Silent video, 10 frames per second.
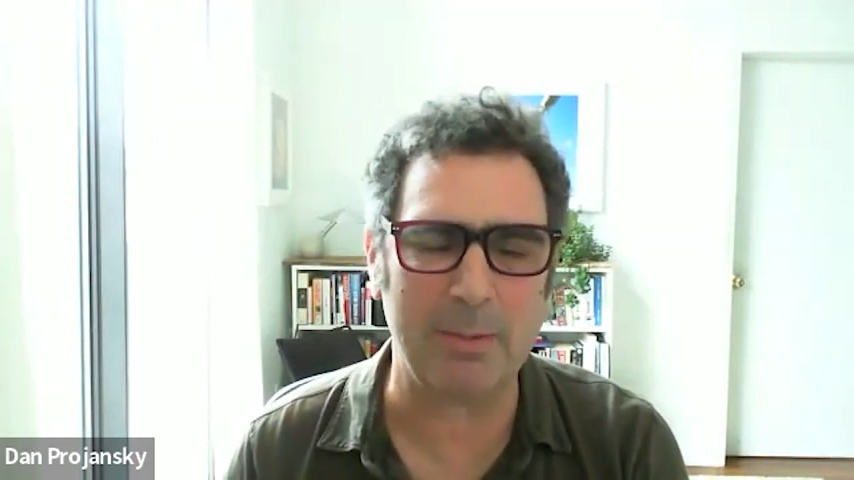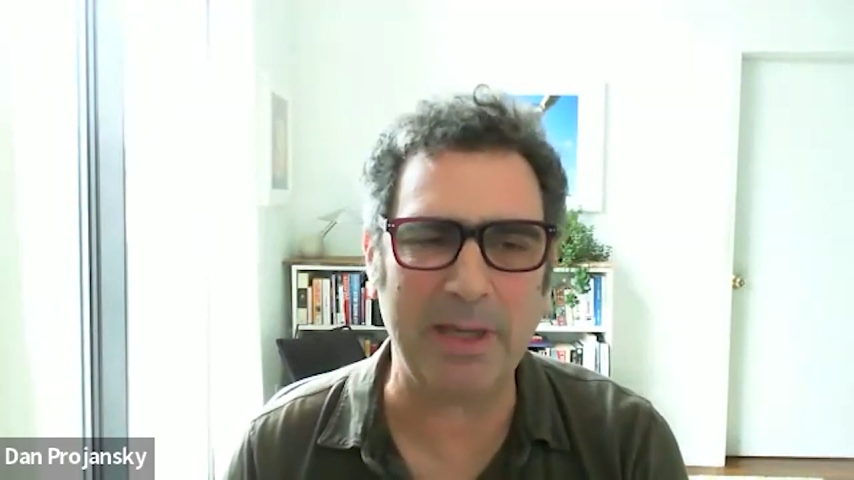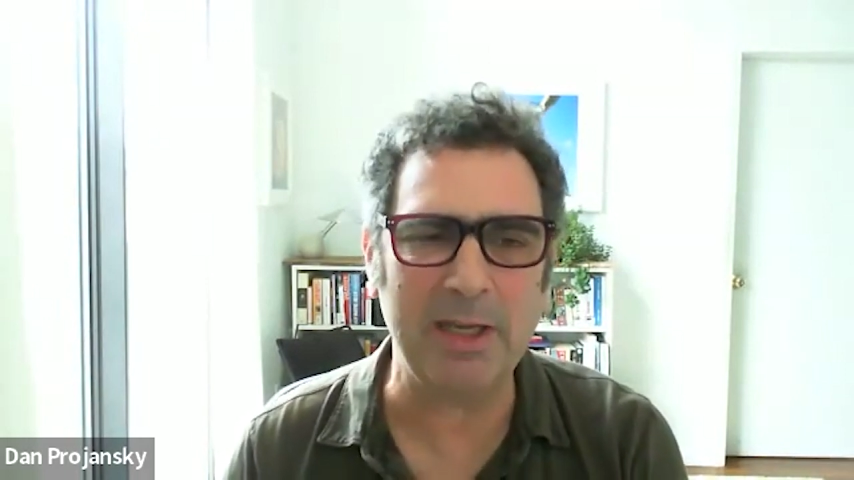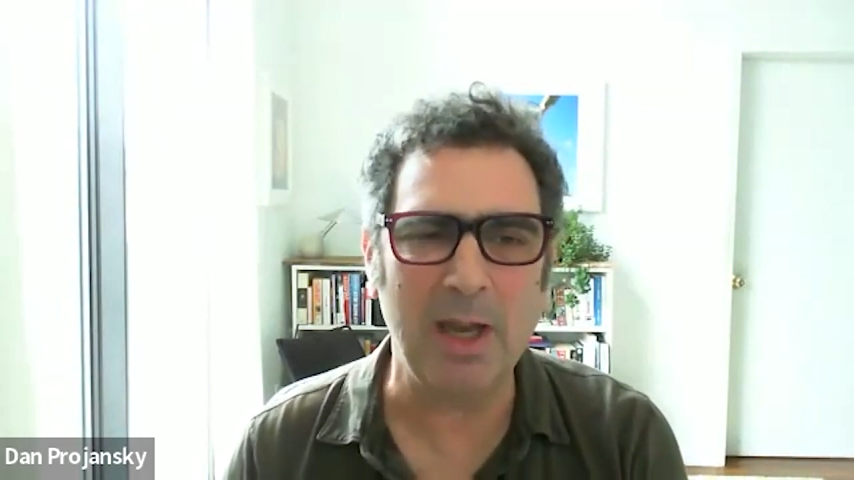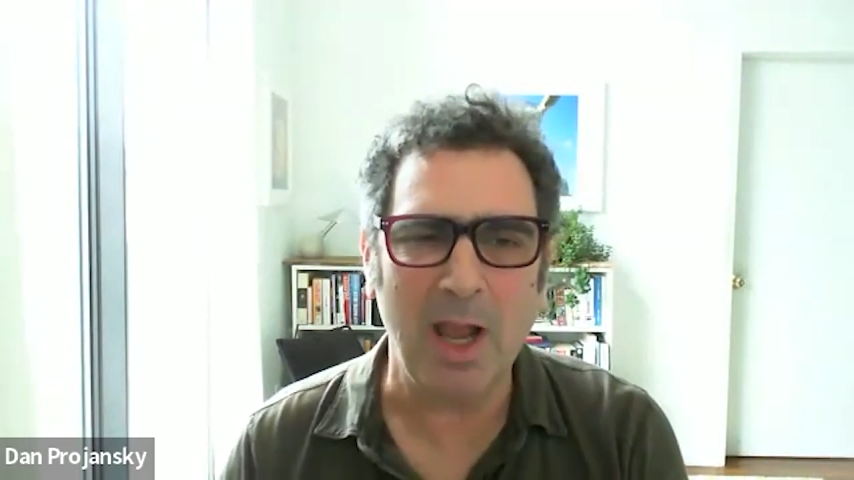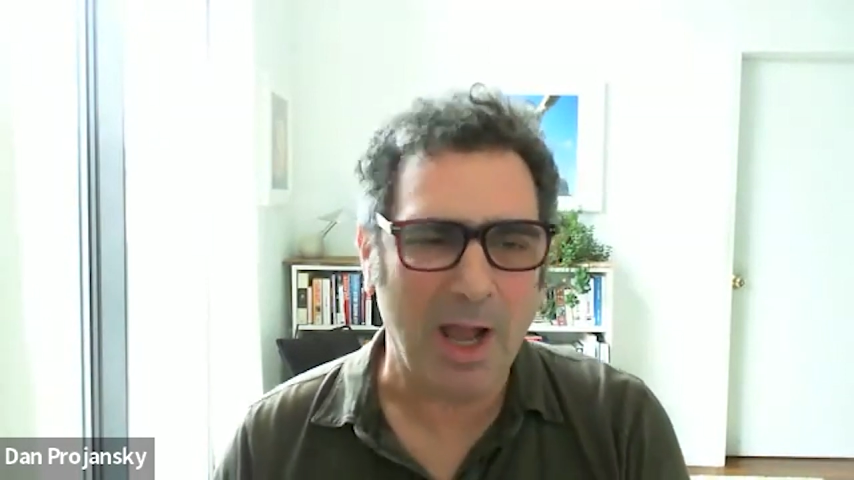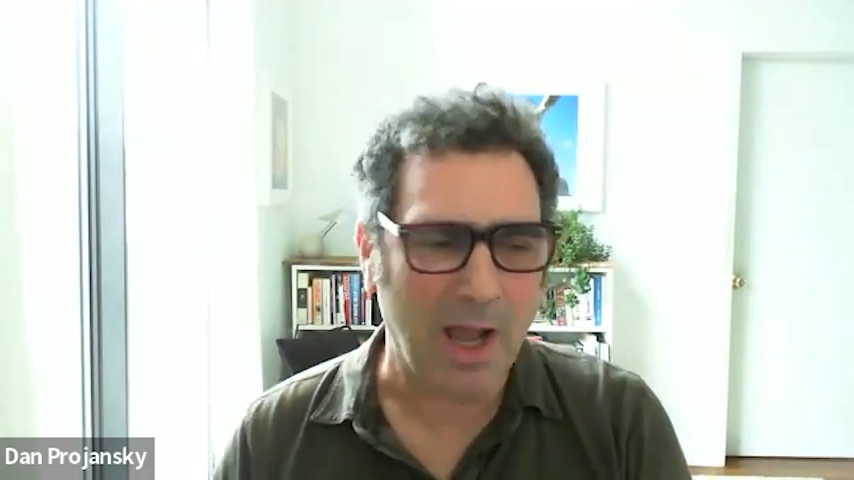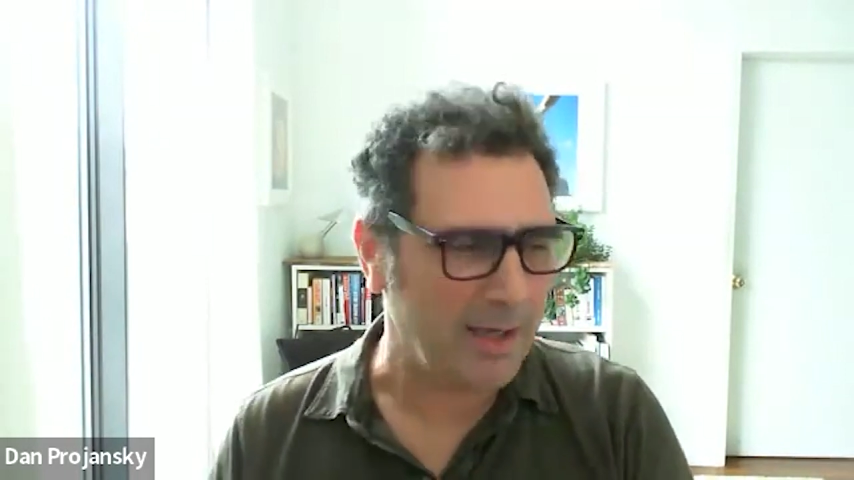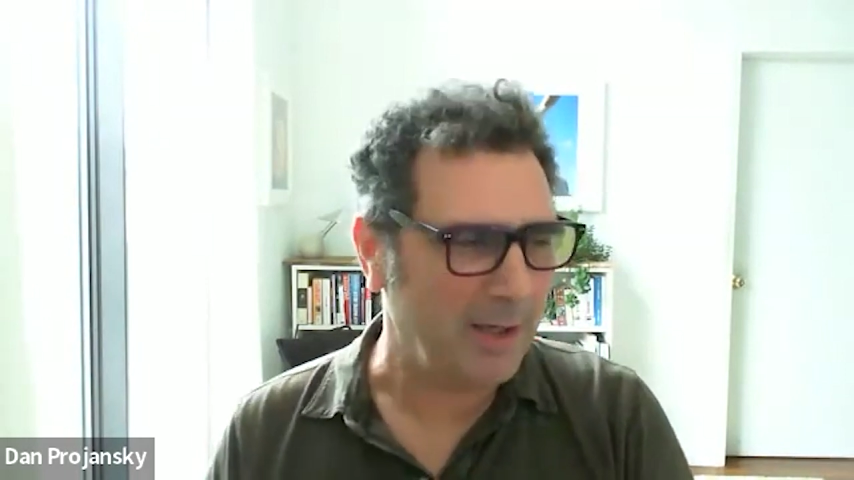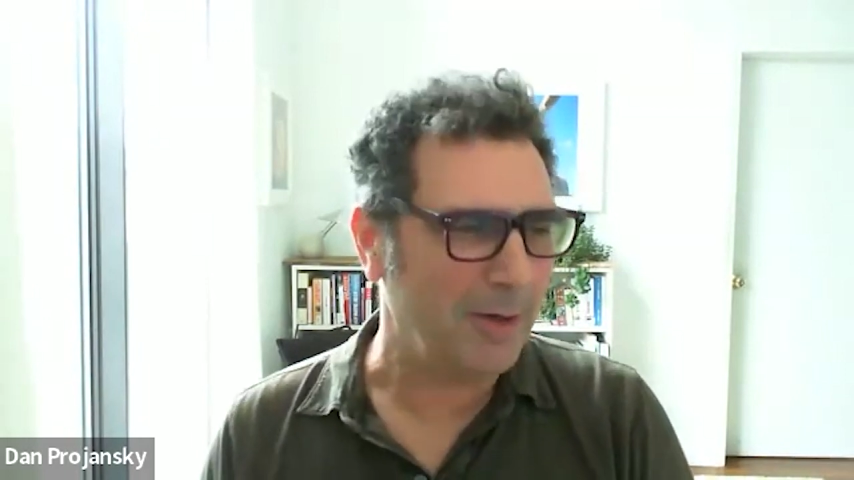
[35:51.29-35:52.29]
I mean,
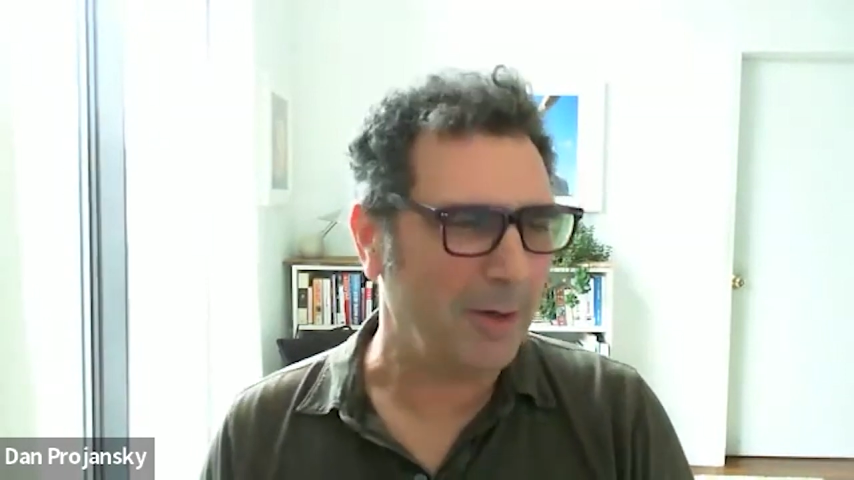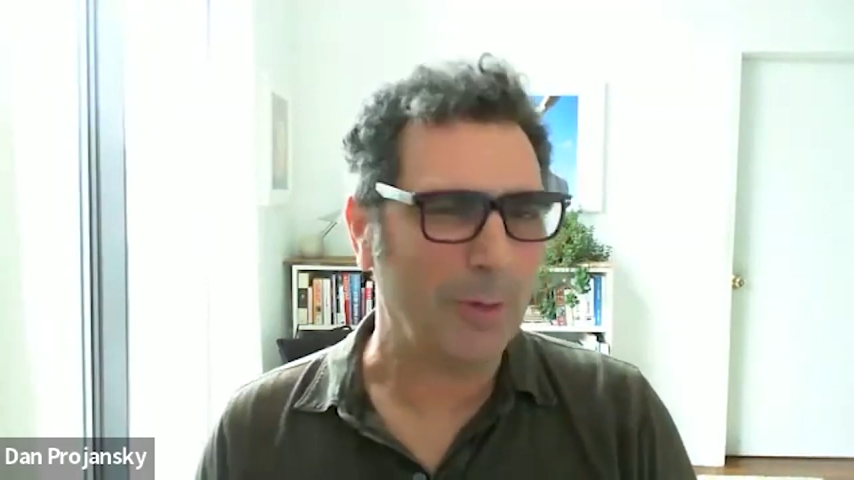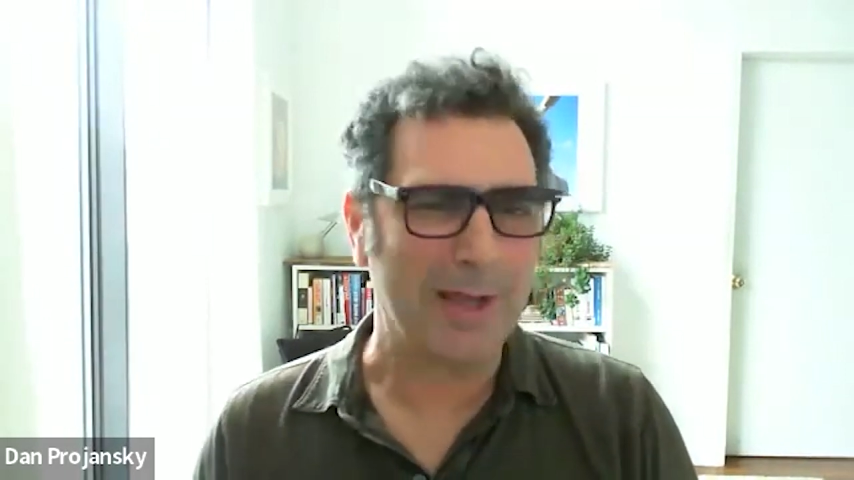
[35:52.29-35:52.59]
you know,